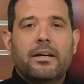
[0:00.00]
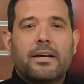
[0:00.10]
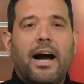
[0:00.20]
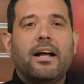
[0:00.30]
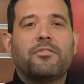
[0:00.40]

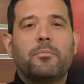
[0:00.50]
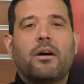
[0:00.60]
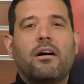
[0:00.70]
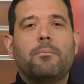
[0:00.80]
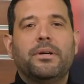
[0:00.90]
Kyle from
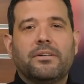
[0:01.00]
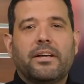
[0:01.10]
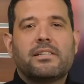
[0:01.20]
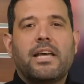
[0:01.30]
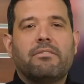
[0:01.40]
RR
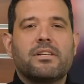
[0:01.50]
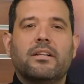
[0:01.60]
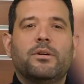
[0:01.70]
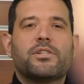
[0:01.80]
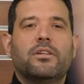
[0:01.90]
Buildings gave us a
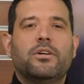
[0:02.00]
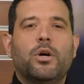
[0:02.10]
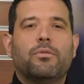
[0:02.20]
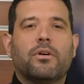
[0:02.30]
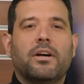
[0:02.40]
closer look
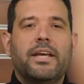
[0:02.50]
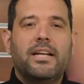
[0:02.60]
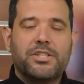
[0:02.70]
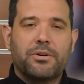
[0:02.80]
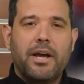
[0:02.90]
over on
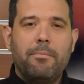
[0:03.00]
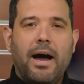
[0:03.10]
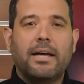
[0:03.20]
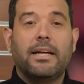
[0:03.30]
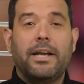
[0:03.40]
Instagram,
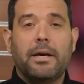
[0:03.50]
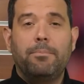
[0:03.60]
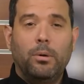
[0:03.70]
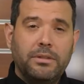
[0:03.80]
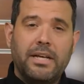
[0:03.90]
highlighting a
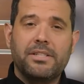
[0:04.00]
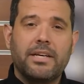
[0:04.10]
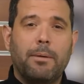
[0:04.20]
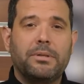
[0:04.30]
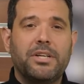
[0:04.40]
pole dancing
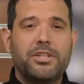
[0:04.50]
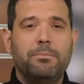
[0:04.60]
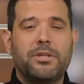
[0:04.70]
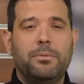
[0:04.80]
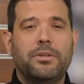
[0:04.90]

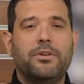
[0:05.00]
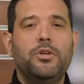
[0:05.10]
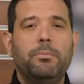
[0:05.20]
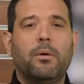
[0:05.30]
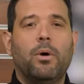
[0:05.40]
competition between the
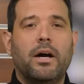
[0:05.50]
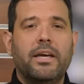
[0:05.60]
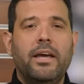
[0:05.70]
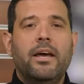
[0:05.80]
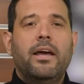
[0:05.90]
new
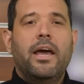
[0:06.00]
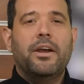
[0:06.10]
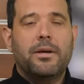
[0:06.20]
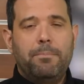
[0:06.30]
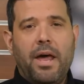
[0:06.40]
Milwaukee
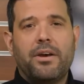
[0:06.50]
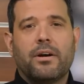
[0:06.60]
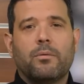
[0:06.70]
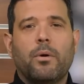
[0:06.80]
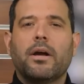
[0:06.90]
and a
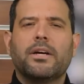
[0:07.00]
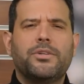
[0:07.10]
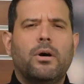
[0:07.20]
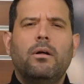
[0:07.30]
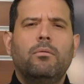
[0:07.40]
competitor wearing a
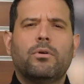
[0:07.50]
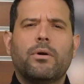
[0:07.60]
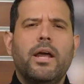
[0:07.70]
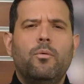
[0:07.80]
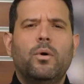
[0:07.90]
dull
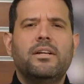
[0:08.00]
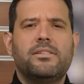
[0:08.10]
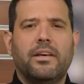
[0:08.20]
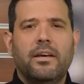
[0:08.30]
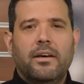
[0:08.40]
gray
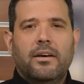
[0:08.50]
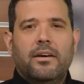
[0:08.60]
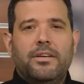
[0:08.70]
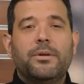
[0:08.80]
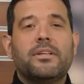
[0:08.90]
onesie.
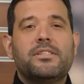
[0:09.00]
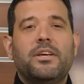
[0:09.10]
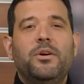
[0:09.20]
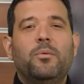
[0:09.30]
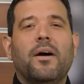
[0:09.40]
You can
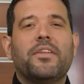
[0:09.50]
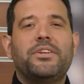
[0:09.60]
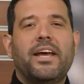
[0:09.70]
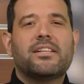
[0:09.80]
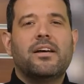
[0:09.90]
see who won the
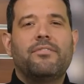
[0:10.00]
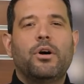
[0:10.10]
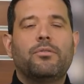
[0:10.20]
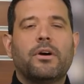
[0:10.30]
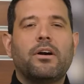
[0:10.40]
dance-off
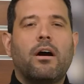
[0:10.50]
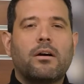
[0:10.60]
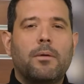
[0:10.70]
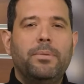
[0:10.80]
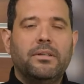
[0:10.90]
over at
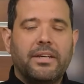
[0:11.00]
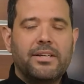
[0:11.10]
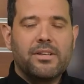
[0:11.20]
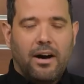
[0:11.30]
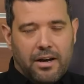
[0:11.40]
RR
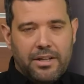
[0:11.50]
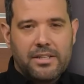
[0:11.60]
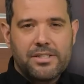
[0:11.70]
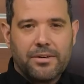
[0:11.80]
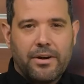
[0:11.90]
Buildings on
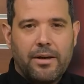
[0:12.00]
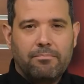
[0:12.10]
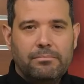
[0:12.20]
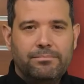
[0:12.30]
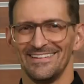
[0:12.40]

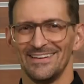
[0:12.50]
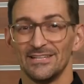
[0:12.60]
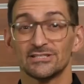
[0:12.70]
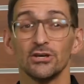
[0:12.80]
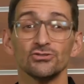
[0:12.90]
Instagram.
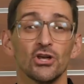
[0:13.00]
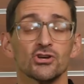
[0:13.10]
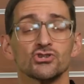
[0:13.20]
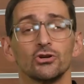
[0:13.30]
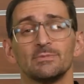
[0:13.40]

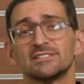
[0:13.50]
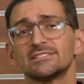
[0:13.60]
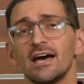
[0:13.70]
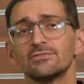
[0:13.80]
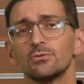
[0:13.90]
Skilsaw showed up to
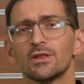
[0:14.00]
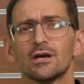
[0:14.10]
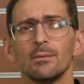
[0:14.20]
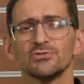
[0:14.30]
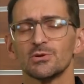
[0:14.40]
STAFDA with a
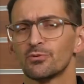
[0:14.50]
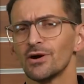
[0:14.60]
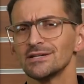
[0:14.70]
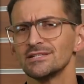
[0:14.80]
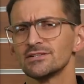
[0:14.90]
couple
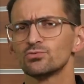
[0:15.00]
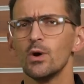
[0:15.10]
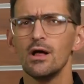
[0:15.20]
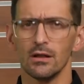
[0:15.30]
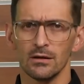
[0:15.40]
surprises as
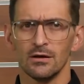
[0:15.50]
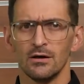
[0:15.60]
well.